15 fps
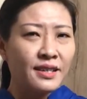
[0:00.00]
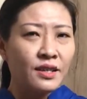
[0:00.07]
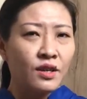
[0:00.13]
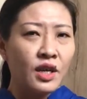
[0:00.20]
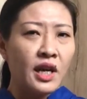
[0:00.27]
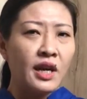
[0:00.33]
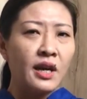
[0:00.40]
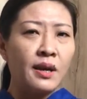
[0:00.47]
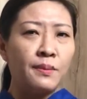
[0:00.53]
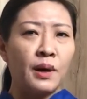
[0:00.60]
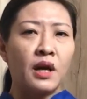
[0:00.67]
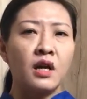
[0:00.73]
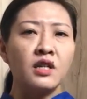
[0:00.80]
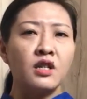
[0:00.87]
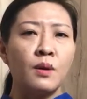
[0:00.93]
Okay,
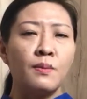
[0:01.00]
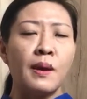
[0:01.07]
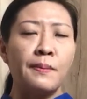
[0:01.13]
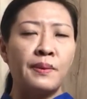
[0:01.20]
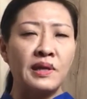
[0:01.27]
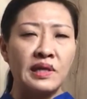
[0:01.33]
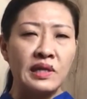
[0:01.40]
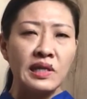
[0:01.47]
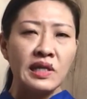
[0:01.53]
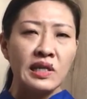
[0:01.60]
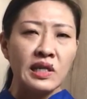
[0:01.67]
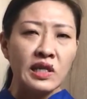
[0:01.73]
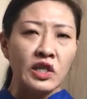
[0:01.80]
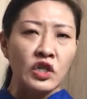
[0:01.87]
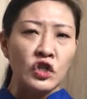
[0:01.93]
because of my
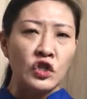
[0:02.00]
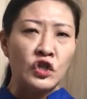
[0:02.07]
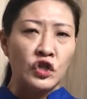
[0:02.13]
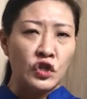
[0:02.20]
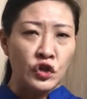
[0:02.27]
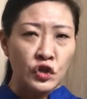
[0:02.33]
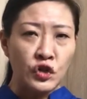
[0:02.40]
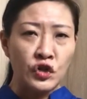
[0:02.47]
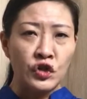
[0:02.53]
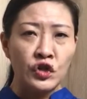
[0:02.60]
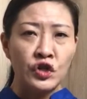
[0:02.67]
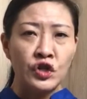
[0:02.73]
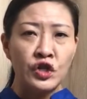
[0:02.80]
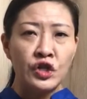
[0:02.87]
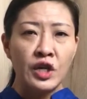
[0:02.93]
persistence to do,
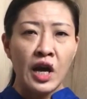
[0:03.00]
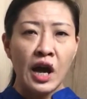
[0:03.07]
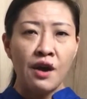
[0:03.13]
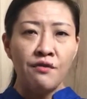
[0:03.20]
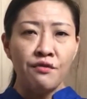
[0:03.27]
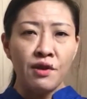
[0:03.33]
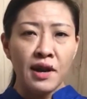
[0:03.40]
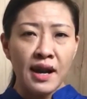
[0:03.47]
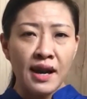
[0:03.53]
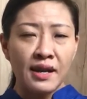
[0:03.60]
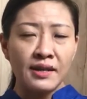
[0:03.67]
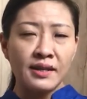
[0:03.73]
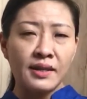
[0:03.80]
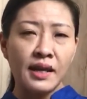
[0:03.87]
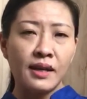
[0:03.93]
I
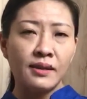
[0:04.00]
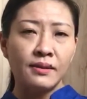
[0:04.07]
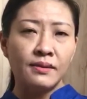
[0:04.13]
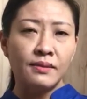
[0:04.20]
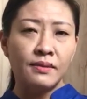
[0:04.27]
realized that